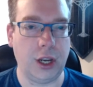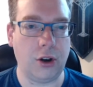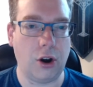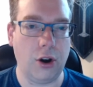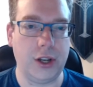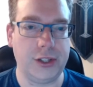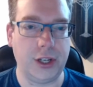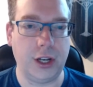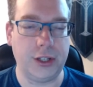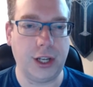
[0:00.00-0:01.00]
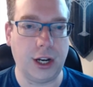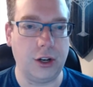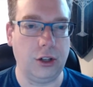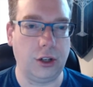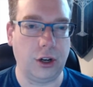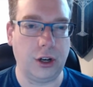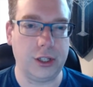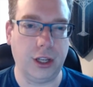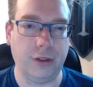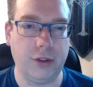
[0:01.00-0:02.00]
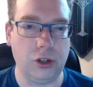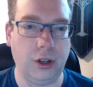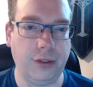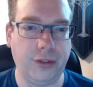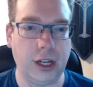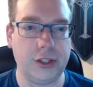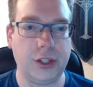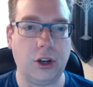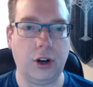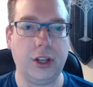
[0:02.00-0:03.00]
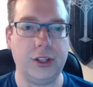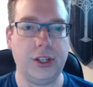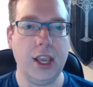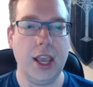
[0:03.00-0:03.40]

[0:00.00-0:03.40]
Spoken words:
an artist and a technical artist, like visual effects artist.